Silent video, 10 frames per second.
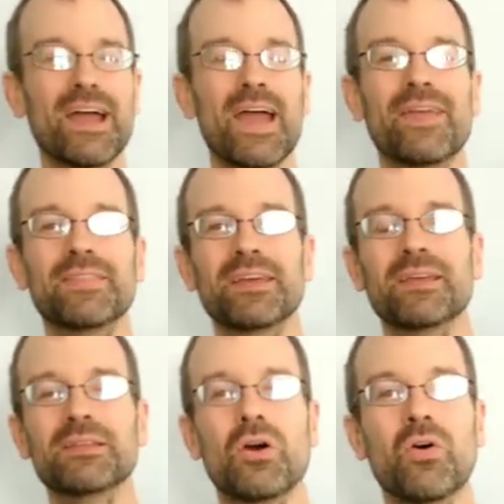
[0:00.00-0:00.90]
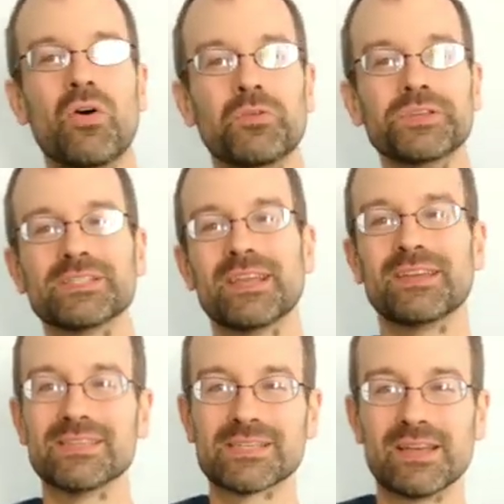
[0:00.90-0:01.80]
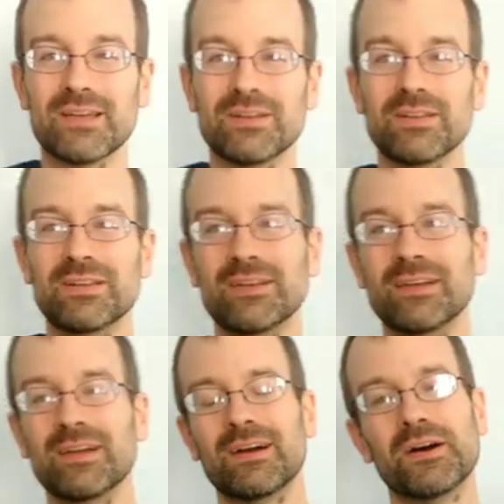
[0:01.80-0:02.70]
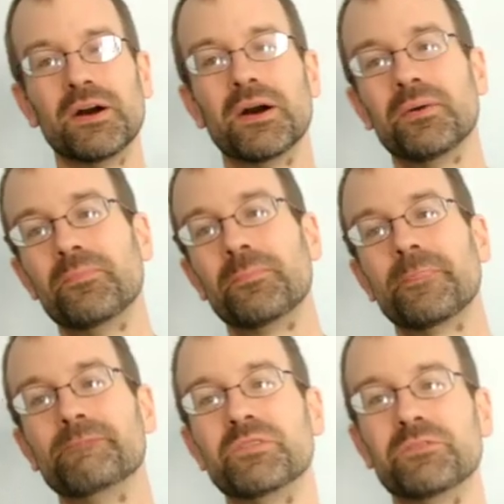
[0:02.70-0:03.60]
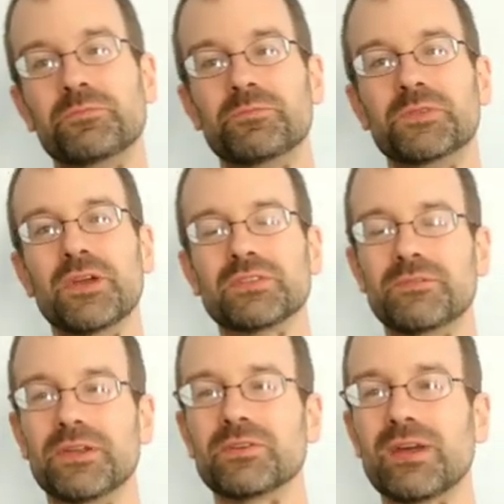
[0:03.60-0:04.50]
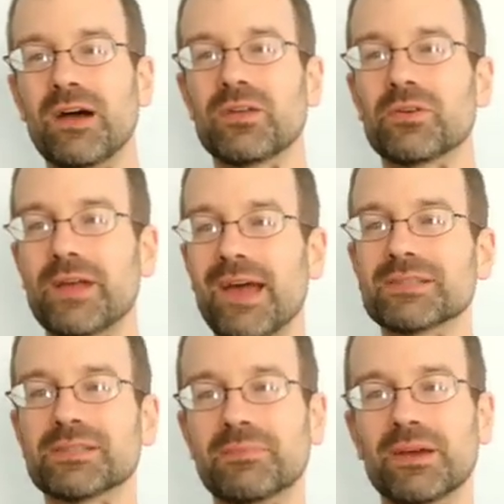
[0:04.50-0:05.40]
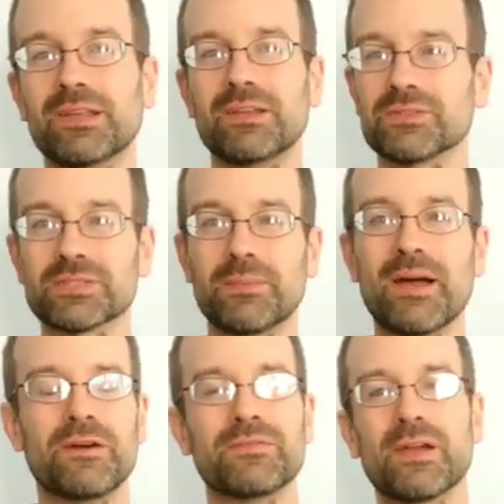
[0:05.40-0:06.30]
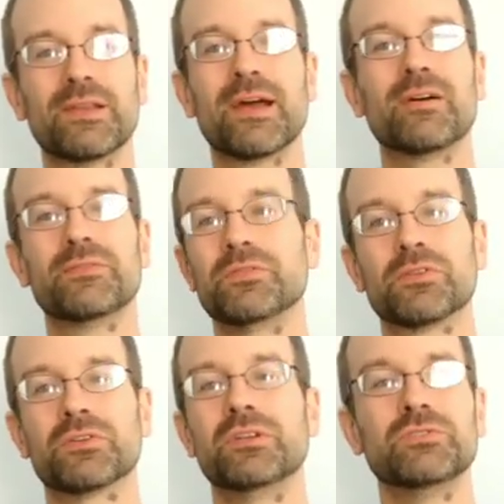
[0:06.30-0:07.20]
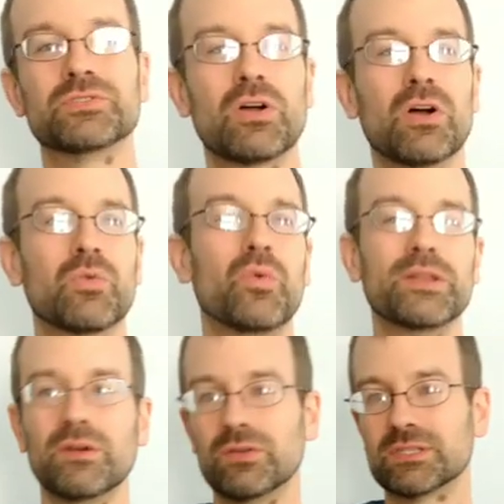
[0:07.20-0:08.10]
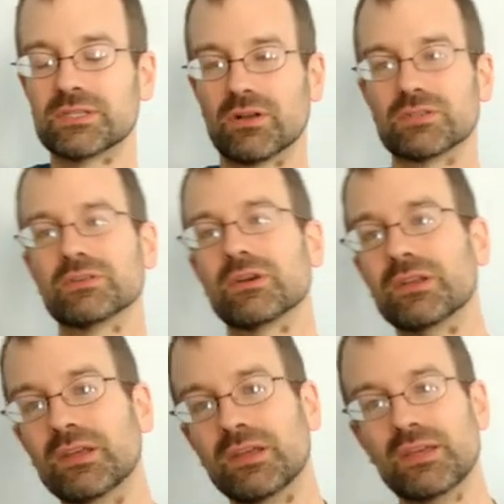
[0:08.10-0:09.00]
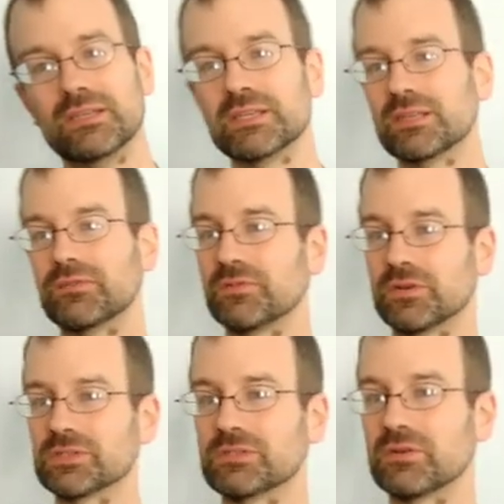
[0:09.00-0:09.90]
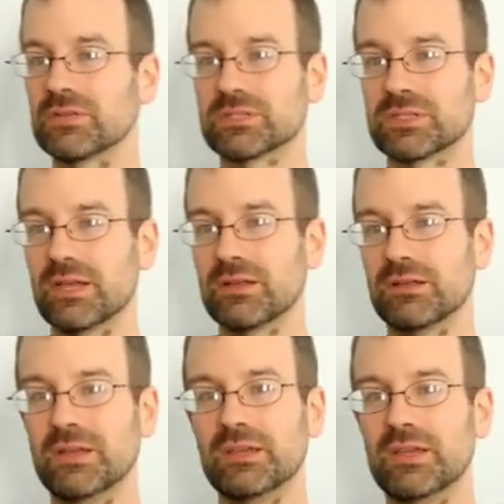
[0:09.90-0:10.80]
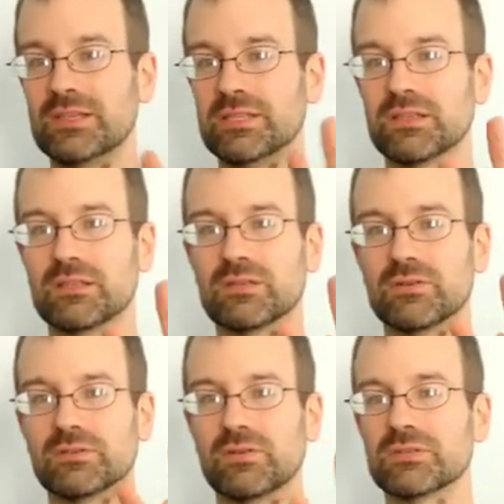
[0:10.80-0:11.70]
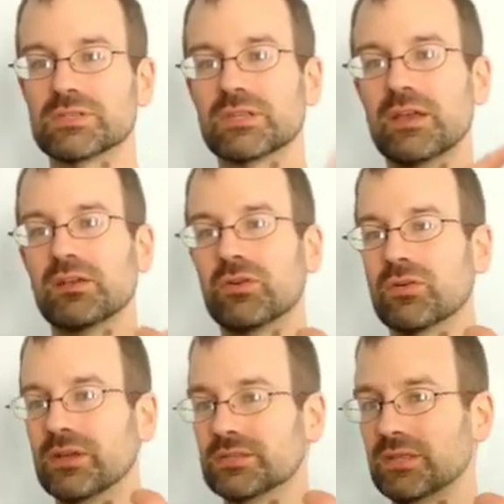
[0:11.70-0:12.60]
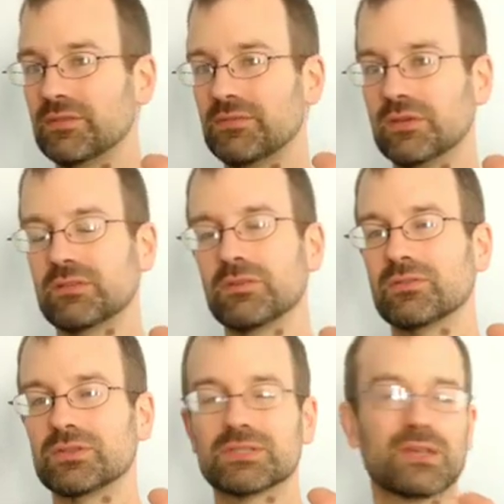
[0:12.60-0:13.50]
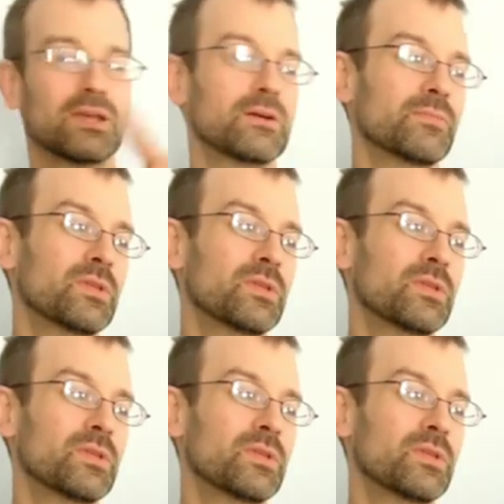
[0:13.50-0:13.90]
And then only stay in the scale. You have to figure out or ask somebody or somehow find out, if you're learning a new song, what note it starts on. Is it the first note of the scale? Is it the third note of the scale? Or is it the 5th note of the scale?